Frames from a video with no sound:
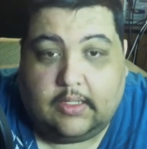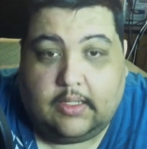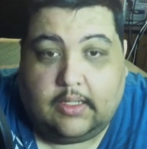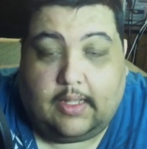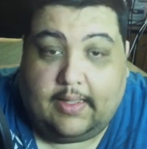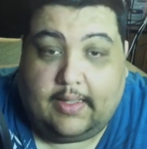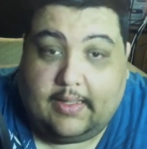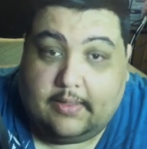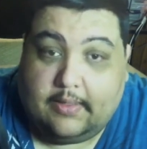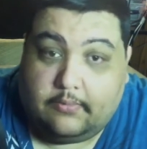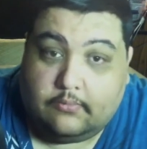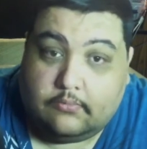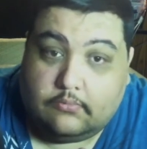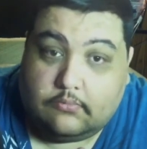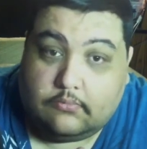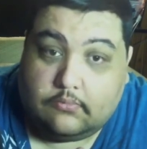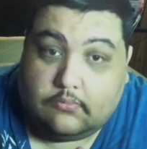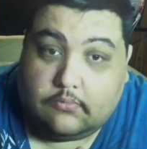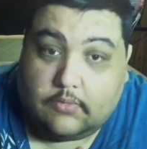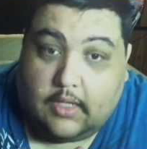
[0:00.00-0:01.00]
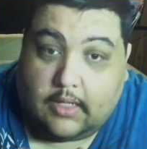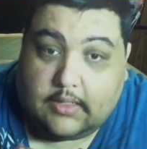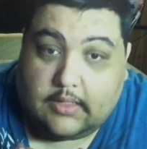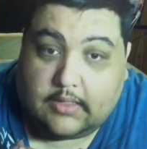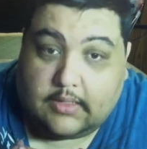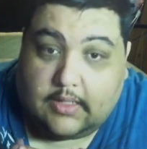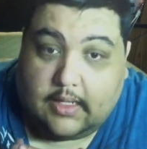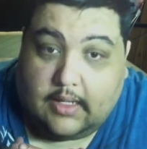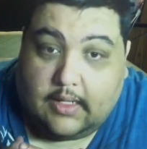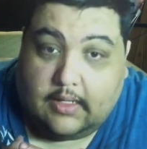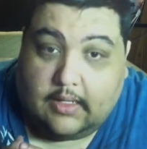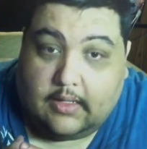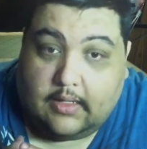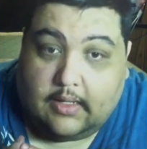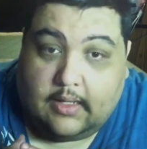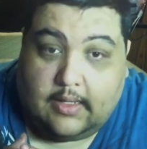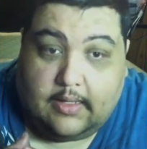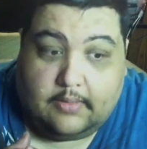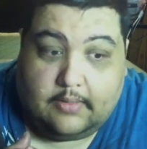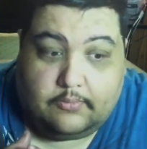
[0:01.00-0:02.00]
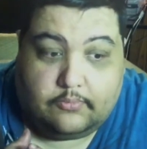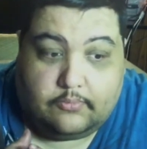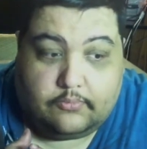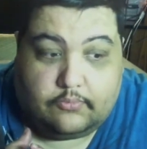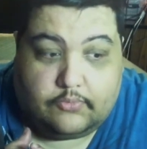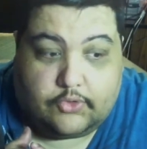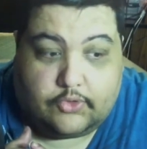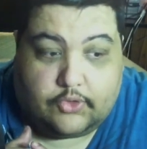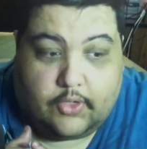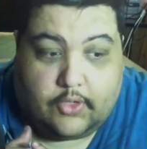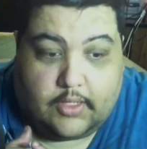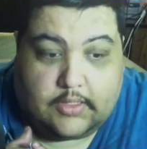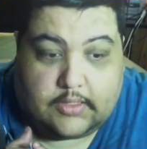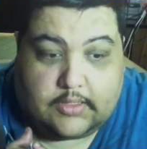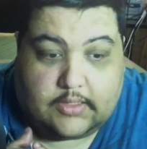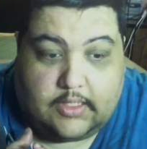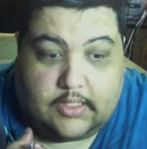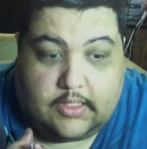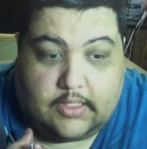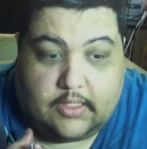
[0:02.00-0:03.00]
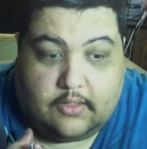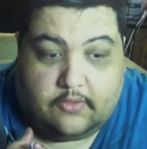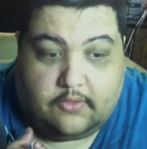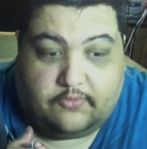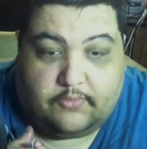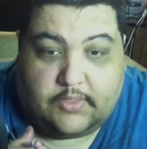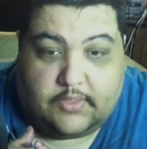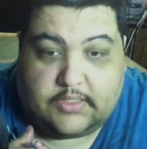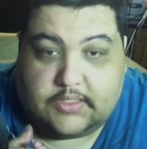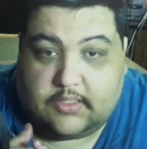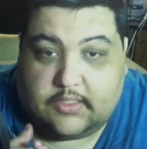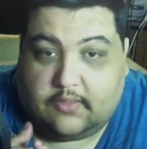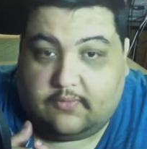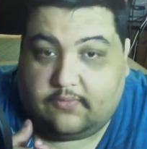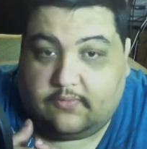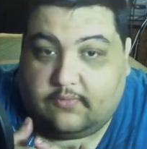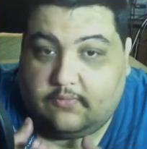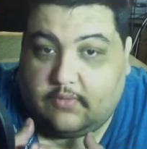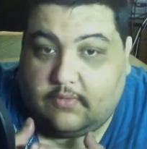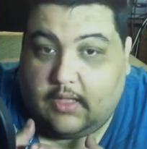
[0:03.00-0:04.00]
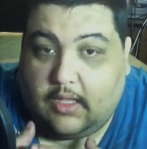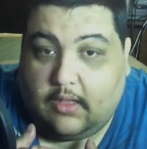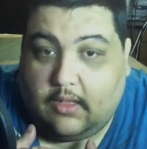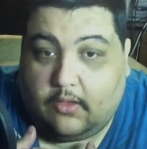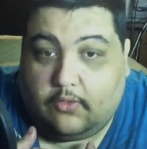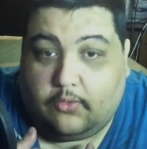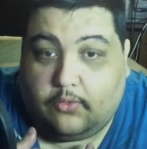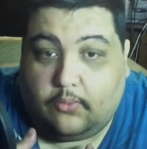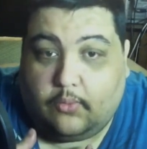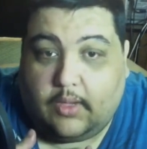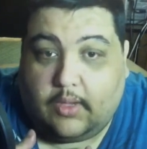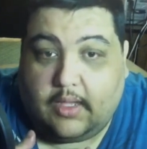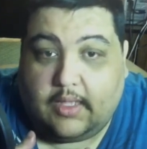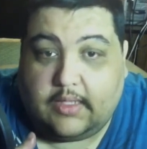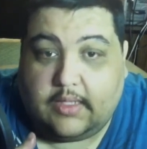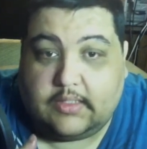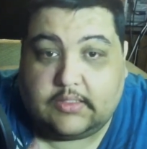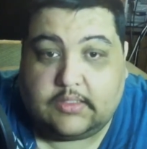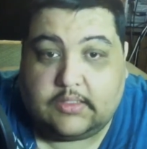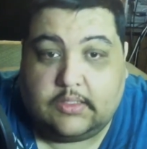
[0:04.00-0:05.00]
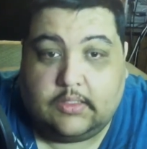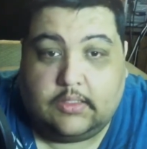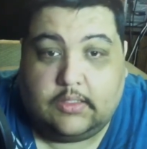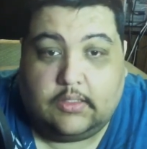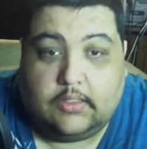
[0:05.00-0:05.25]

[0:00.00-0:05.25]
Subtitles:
I am on a diet. I am trying to take care of myself health-wise.